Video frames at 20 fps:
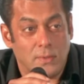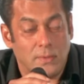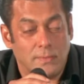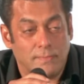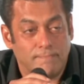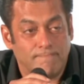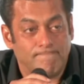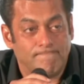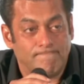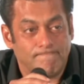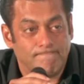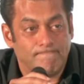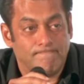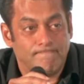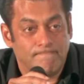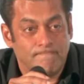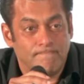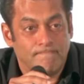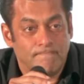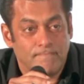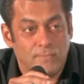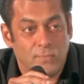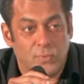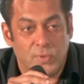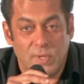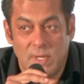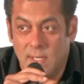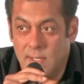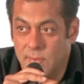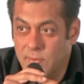to
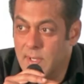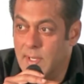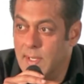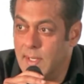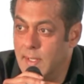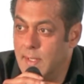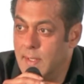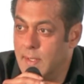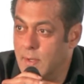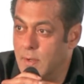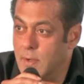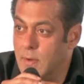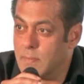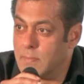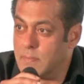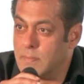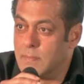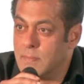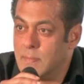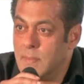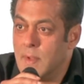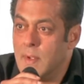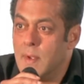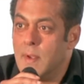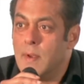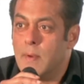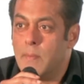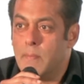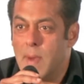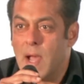really, really, you know,
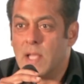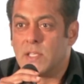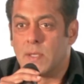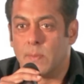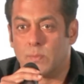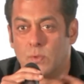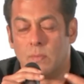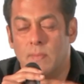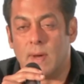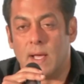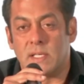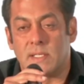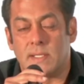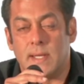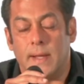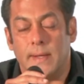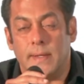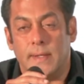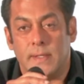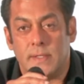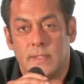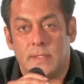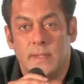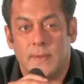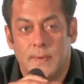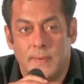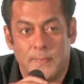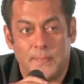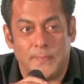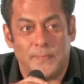match up to my standards.
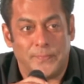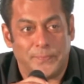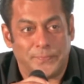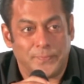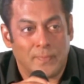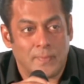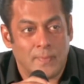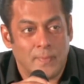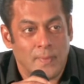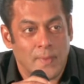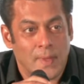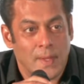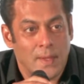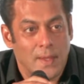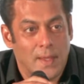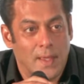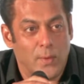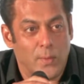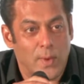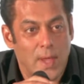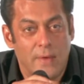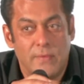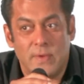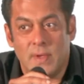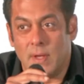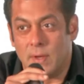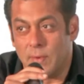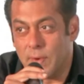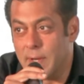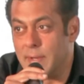And we're
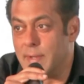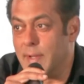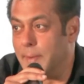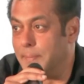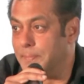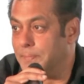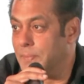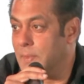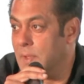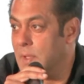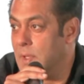having a great time.